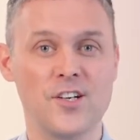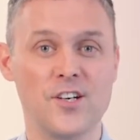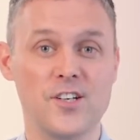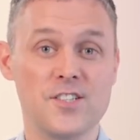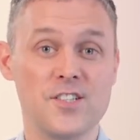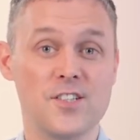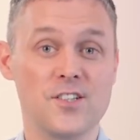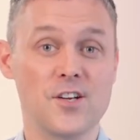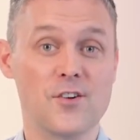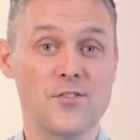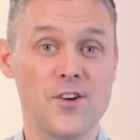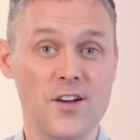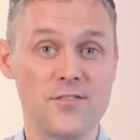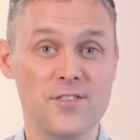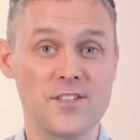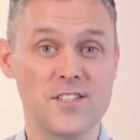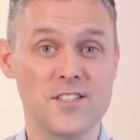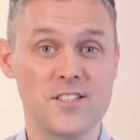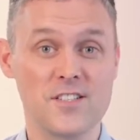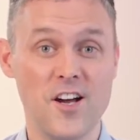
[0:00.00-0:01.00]
until the
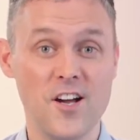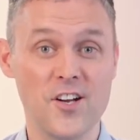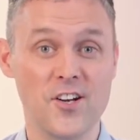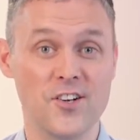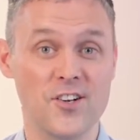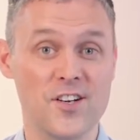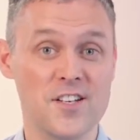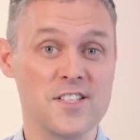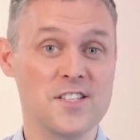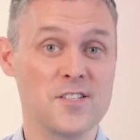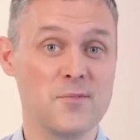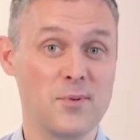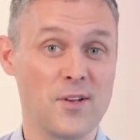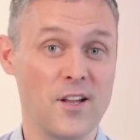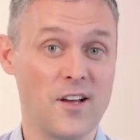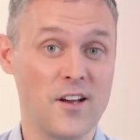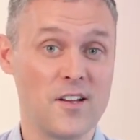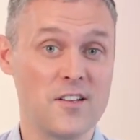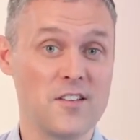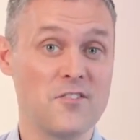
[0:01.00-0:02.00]
graphic designer has
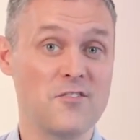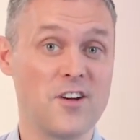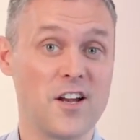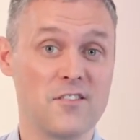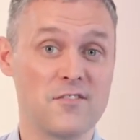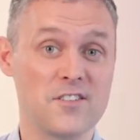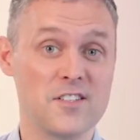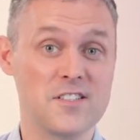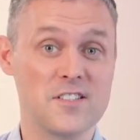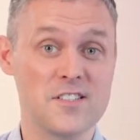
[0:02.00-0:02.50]
supplied the relevant